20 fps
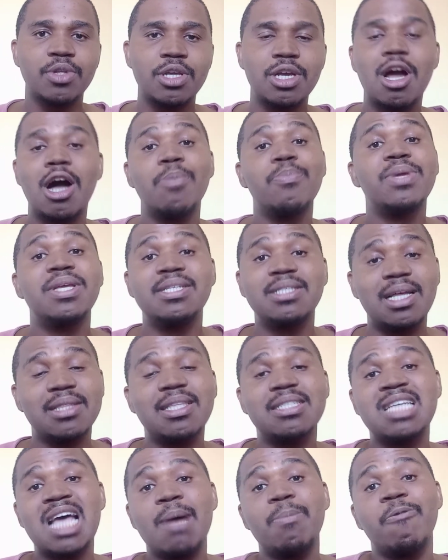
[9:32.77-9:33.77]
He's
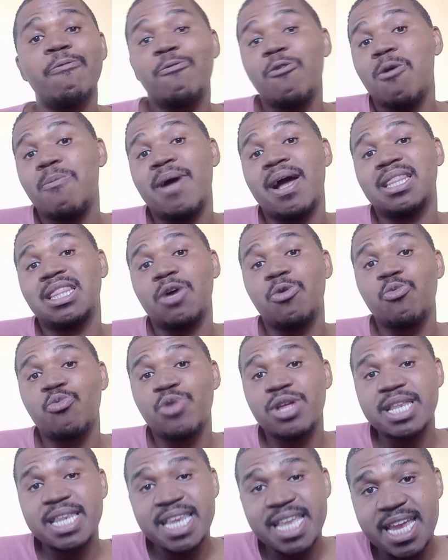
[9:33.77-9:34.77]
not the type of fullback that
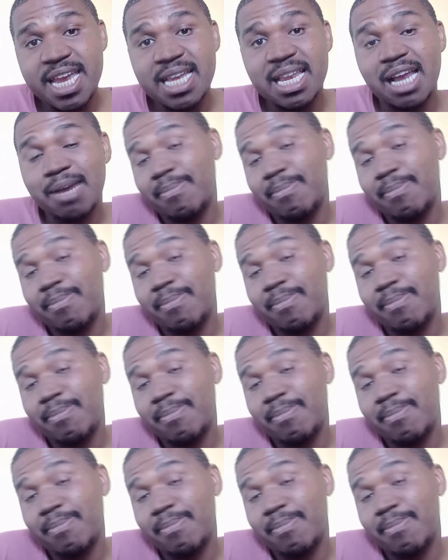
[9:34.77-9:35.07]
we need